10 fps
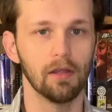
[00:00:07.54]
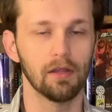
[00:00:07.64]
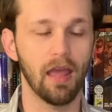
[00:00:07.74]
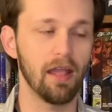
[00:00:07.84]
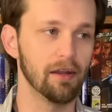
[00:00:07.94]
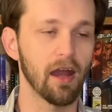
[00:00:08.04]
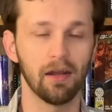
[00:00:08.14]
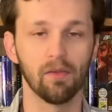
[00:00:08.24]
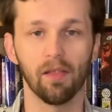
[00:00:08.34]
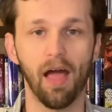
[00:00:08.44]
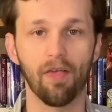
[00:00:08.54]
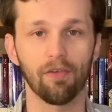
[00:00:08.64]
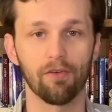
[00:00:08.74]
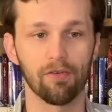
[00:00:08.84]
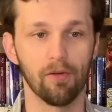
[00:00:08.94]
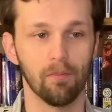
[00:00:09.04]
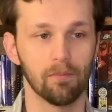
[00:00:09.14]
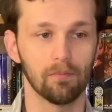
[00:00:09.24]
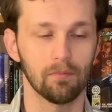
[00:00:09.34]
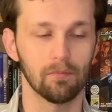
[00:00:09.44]
Yeah, he died in the last issue.
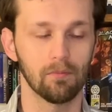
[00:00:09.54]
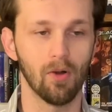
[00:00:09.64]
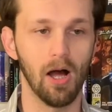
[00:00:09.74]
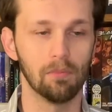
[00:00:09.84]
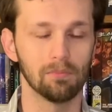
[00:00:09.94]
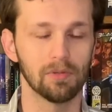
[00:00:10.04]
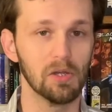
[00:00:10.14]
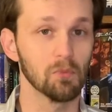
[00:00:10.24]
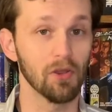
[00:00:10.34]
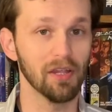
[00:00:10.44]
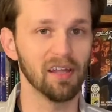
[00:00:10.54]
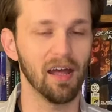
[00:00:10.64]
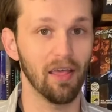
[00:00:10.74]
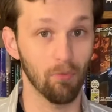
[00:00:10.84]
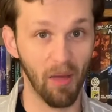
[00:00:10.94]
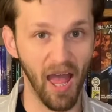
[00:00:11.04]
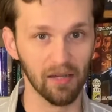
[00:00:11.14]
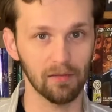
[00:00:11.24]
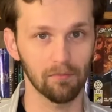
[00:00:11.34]
Well, didn't really die, he's back.